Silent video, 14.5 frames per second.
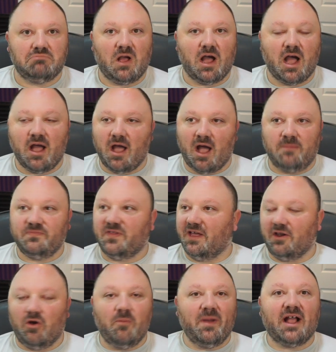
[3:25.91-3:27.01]
I, am
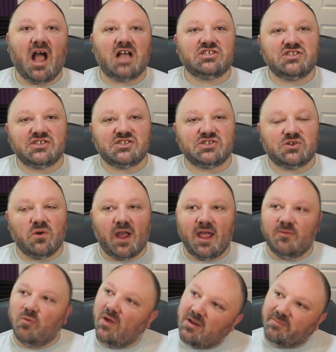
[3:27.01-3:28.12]
thinking, oh my gosh, this is great.
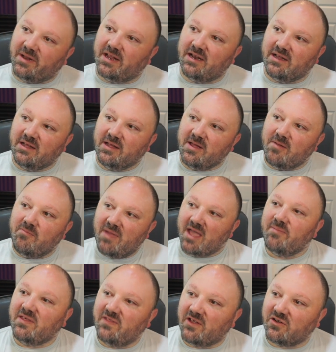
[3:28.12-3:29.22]
Wait a minute.
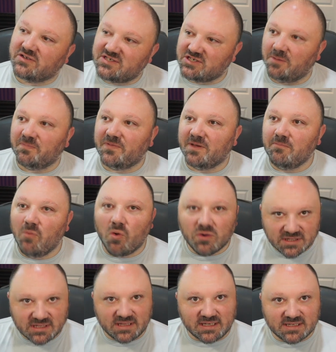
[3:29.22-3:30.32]
Maybe there's something more
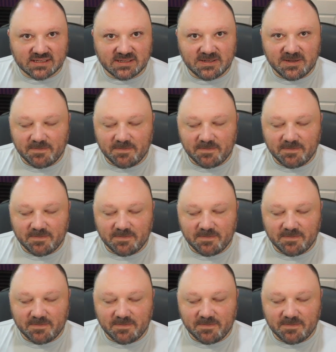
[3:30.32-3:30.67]
to this.